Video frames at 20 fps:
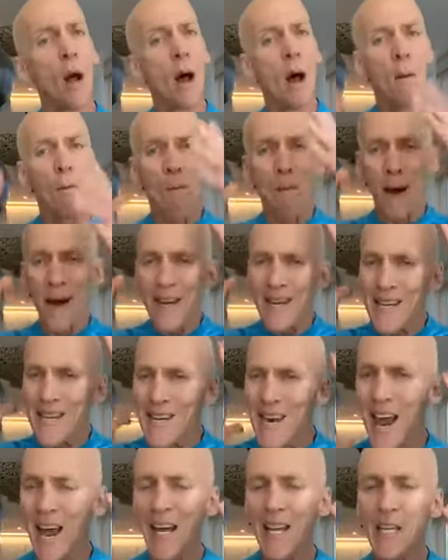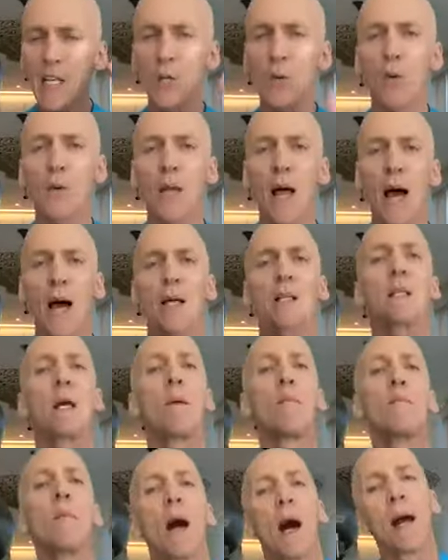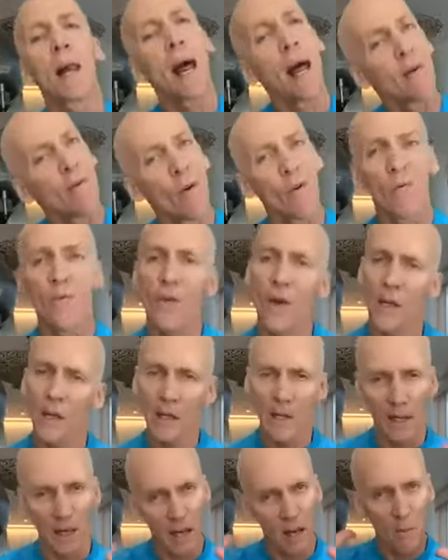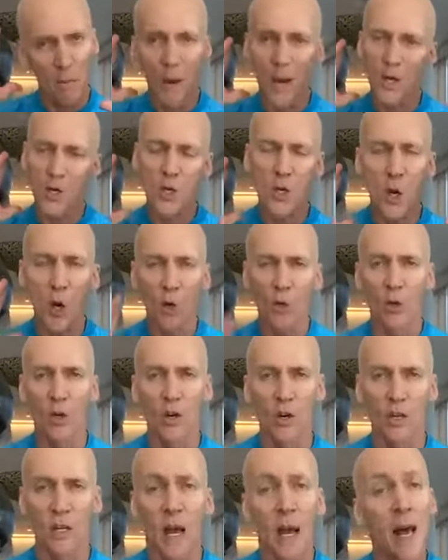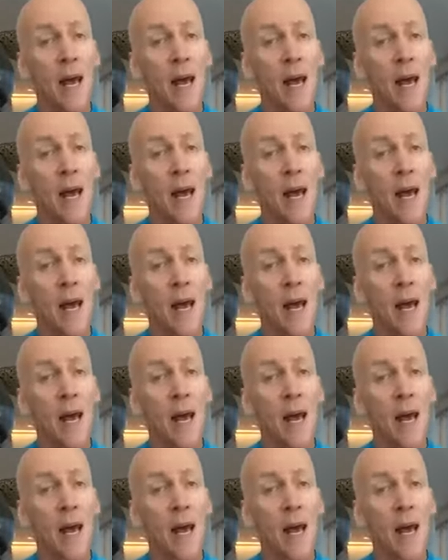My neck is relaxed, I'm not ever feeling it in my shoulders.